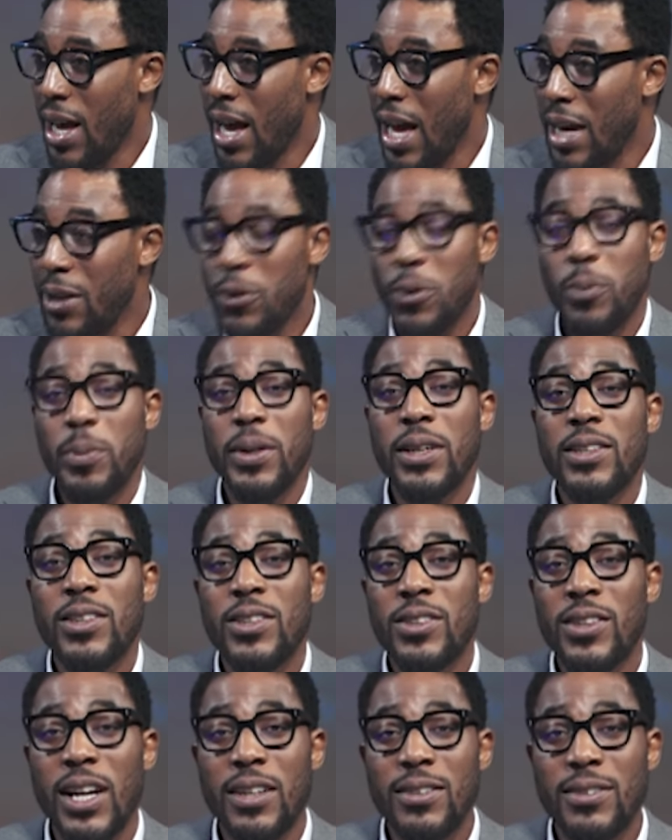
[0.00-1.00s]
It will be
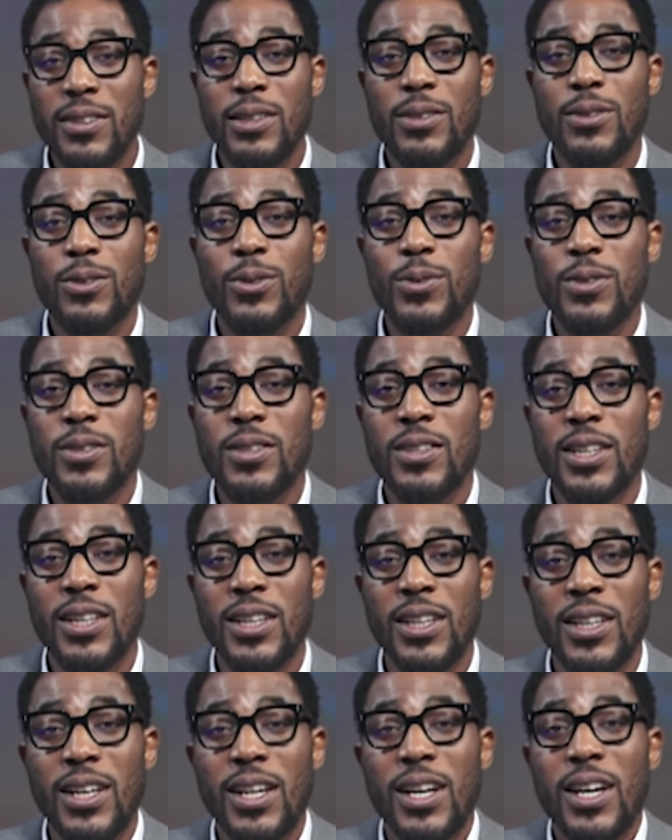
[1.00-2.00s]
interesting to
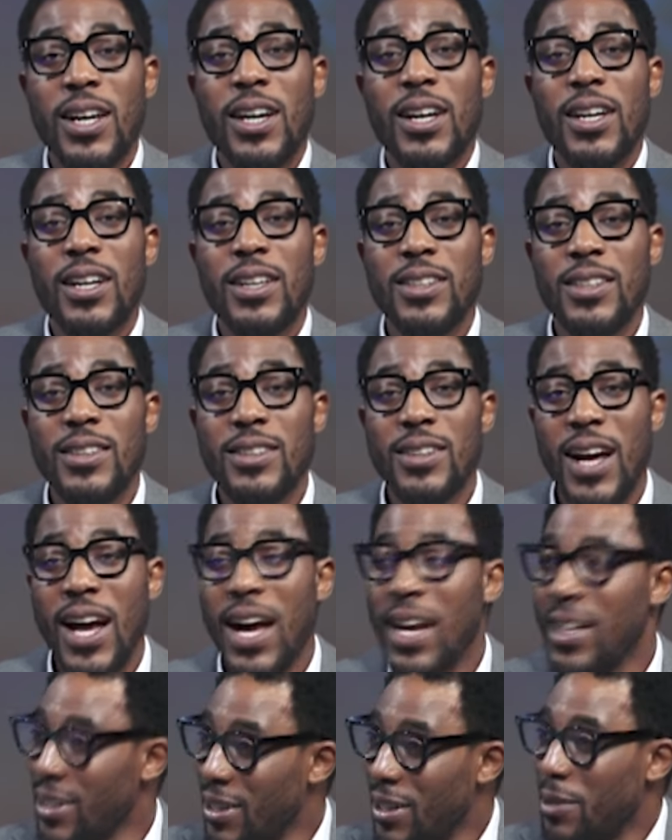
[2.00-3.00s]
see a
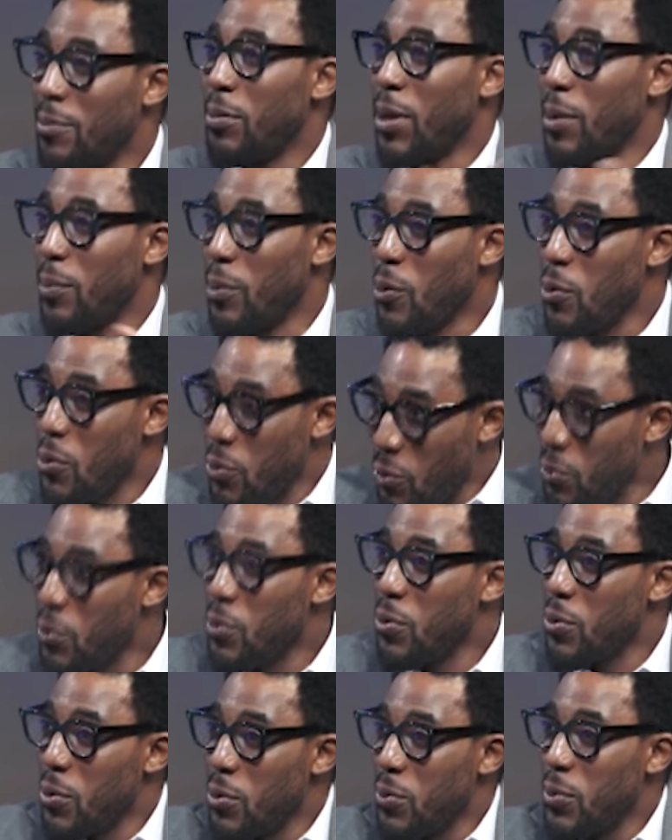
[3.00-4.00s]
designer and people who
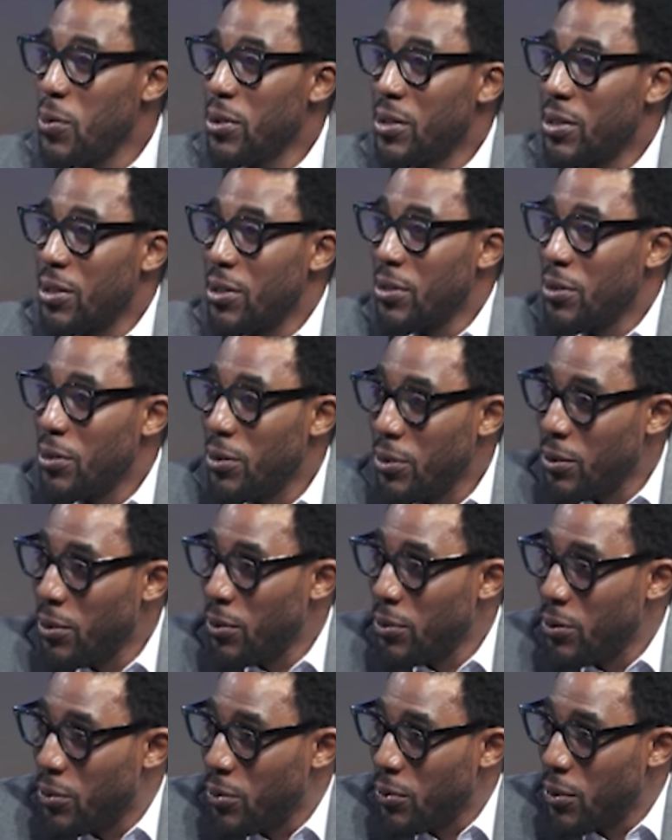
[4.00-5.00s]
would do, you know,
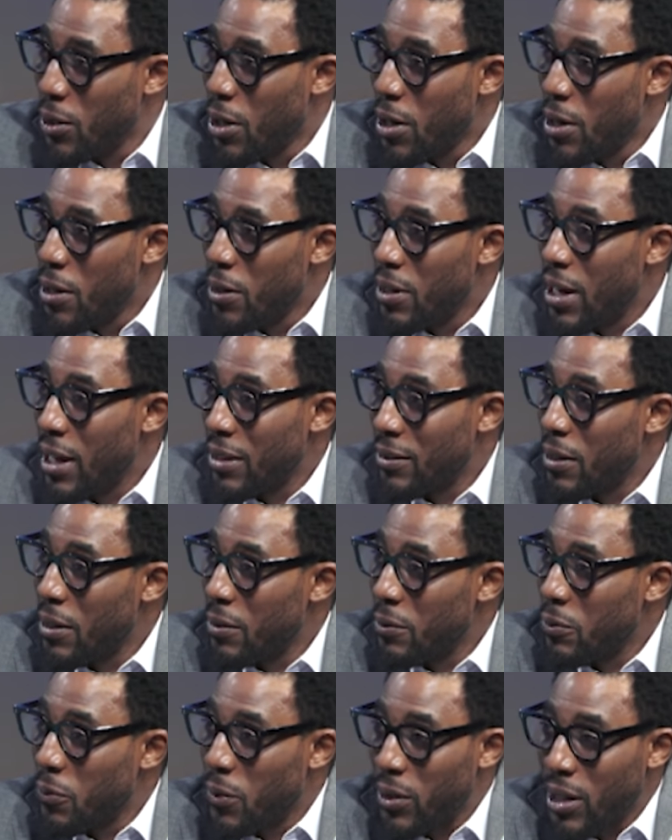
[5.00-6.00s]
to
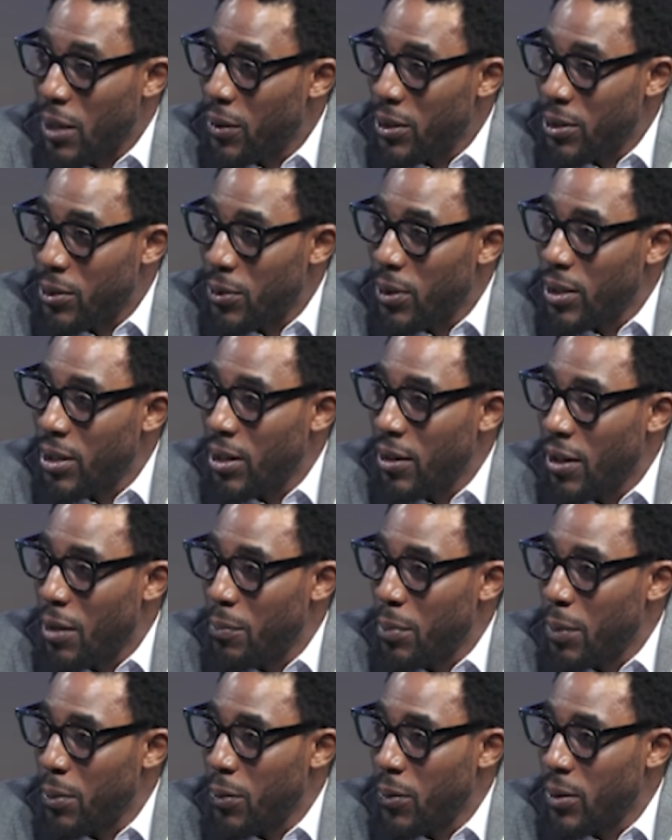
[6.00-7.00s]
what are we doing around
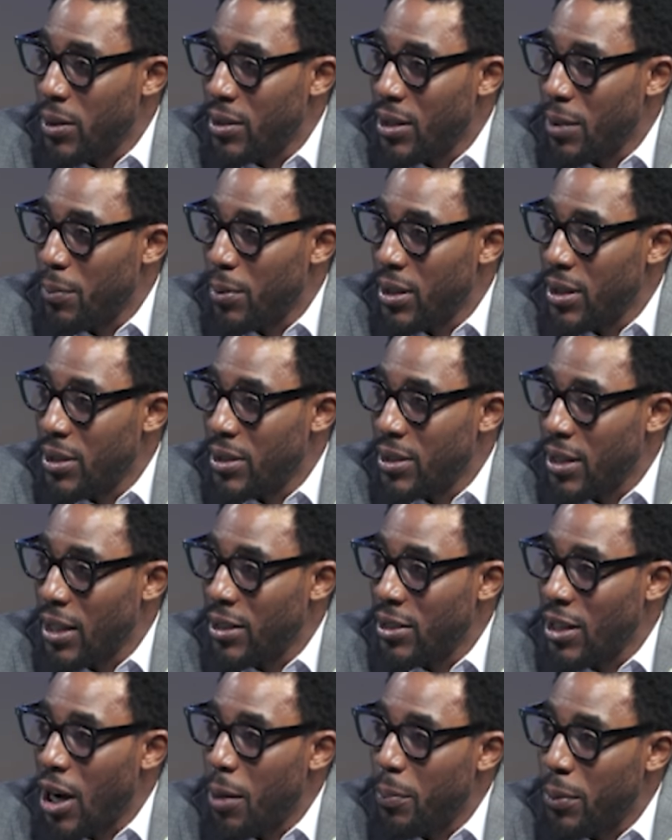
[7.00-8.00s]
people with disabilities and
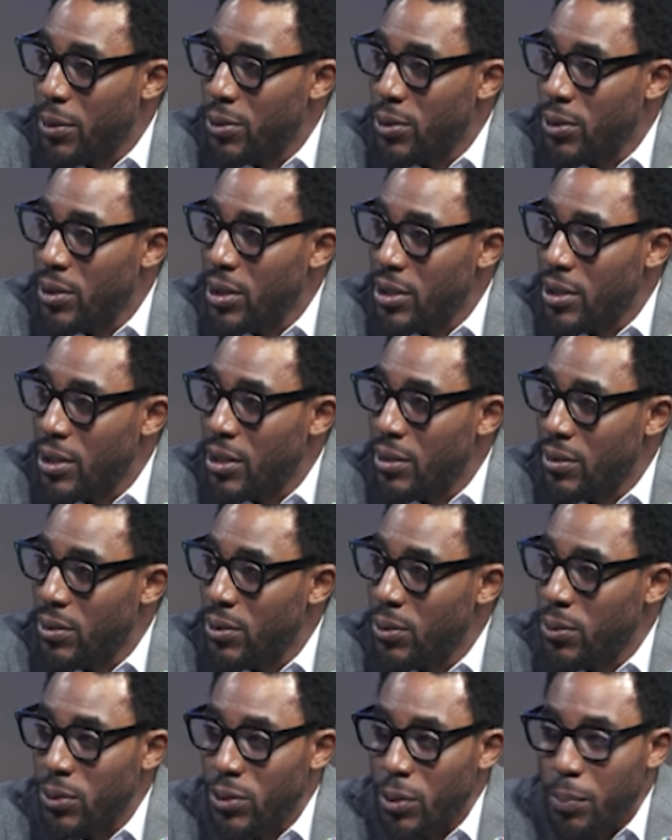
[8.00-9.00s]
the opportunities to
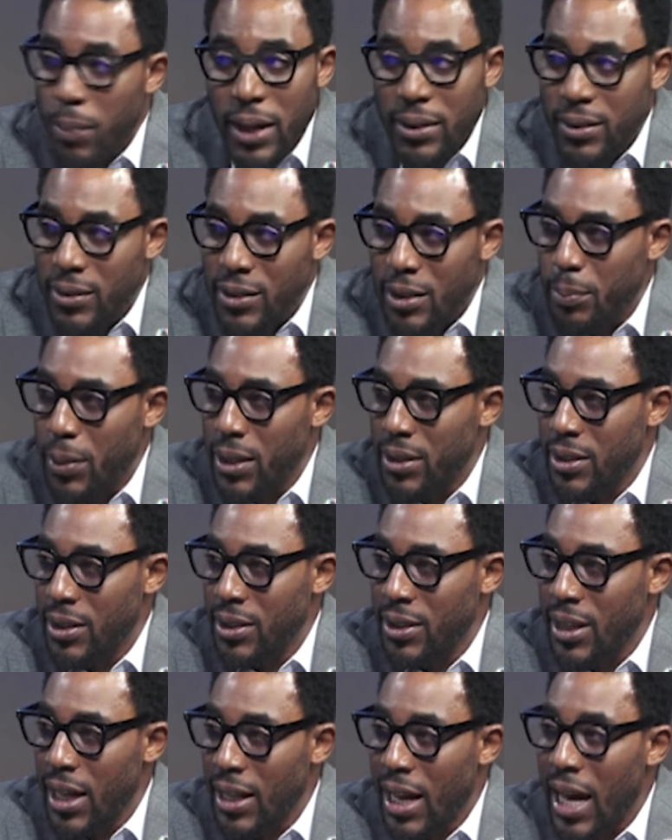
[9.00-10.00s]
participate in
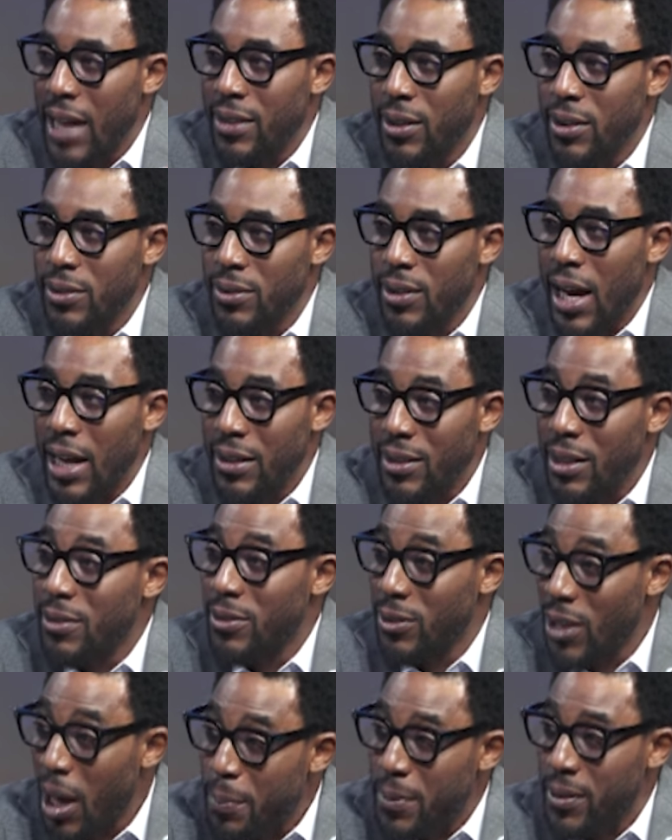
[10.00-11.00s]
that as a
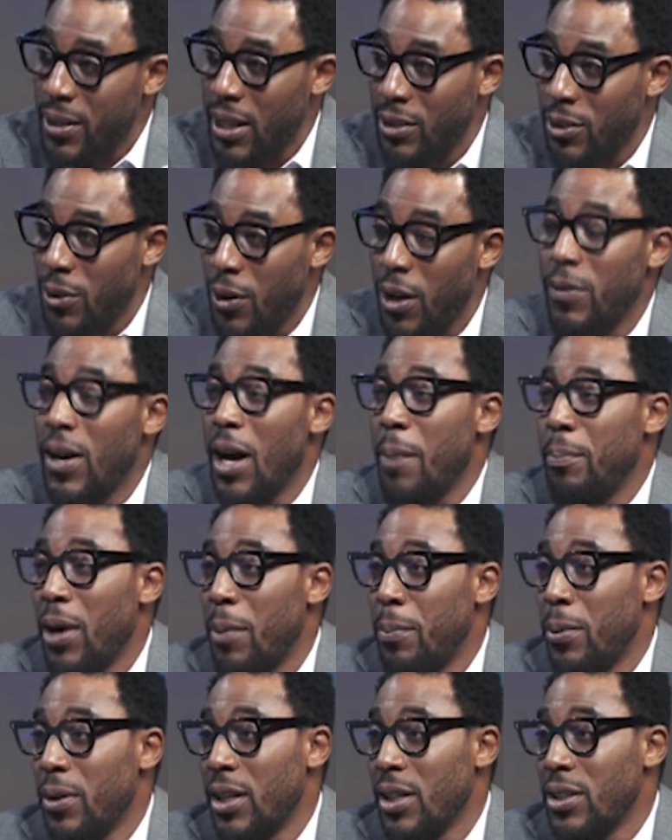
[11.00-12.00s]
subset of our
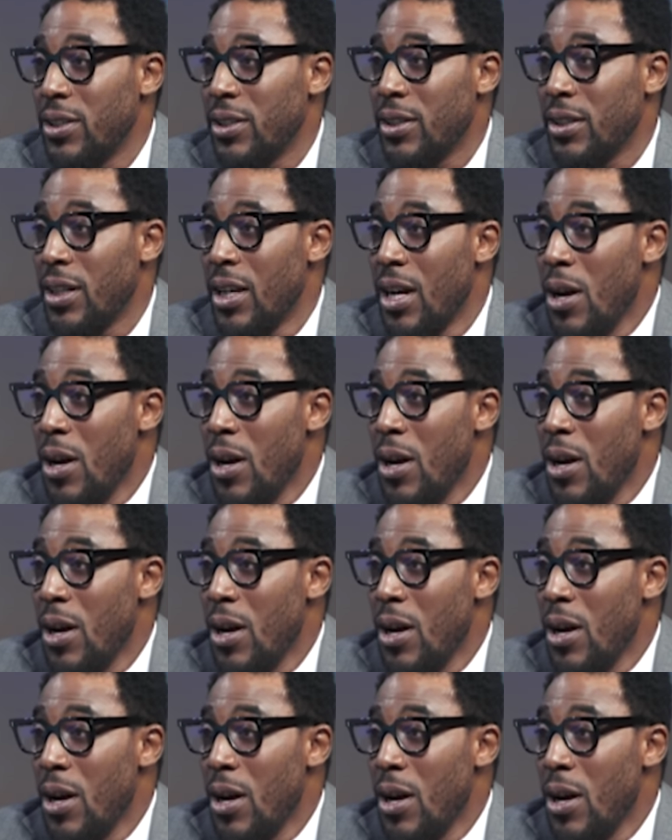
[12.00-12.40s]
population.